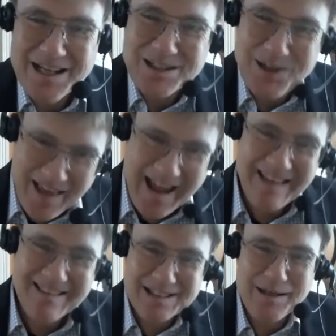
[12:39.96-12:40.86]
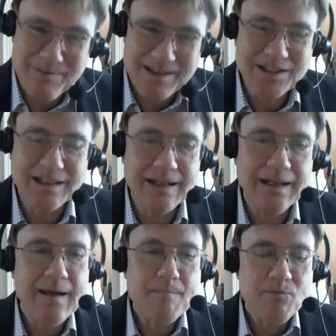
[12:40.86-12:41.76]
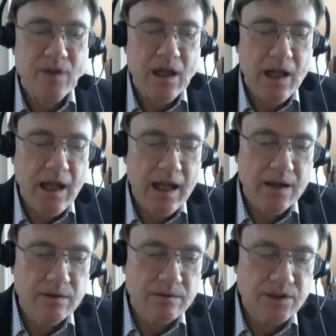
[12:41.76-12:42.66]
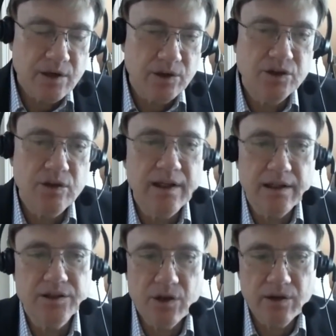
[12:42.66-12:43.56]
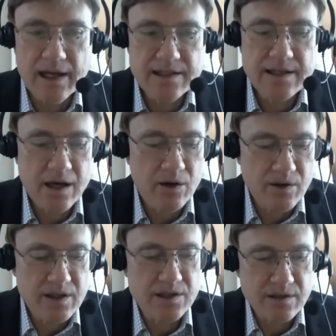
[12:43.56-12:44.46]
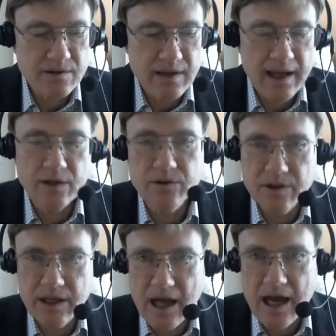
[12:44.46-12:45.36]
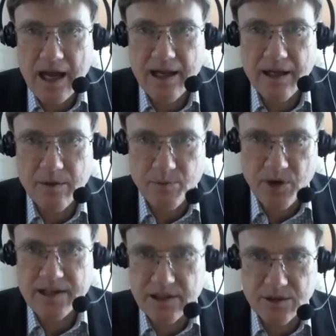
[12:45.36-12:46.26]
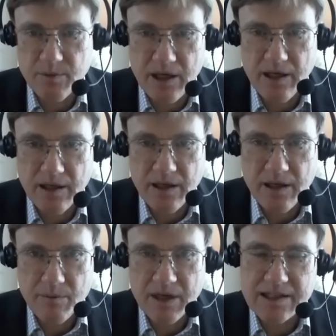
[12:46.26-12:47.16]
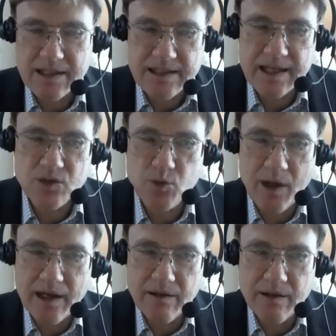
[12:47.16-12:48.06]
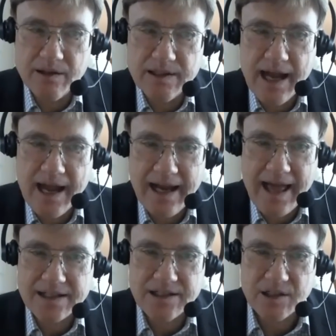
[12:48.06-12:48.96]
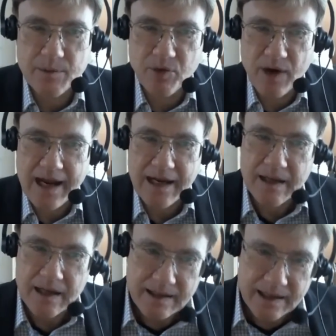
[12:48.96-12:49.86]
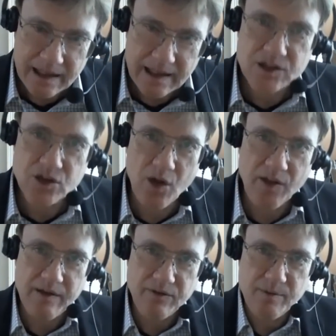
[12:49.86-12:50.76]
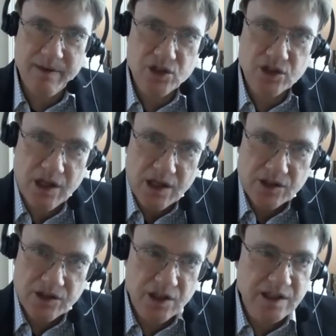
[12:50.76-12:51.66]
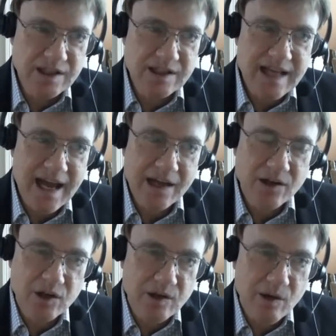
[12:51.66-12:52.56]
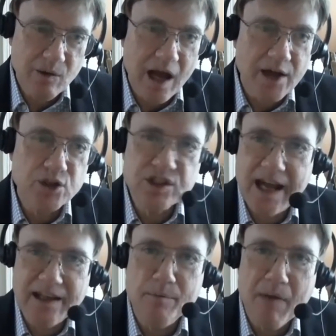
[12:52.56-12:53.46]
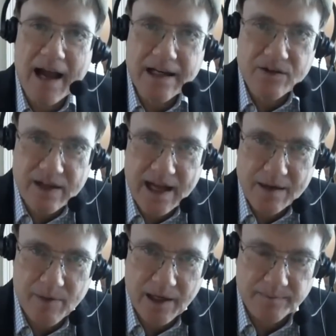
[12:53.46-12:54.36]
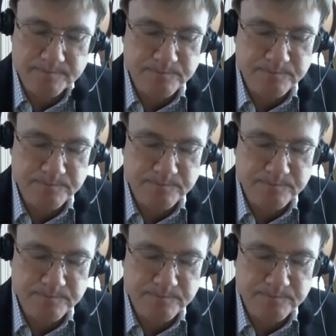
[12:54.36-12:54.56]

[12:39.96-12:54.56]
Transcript: So they had this commission, and General Doolittle told Eisenhower, "This Angleton guy impresses me because he says what the CIA lacks is a brain that collects all the information to decide, to understand the mind of the enemy."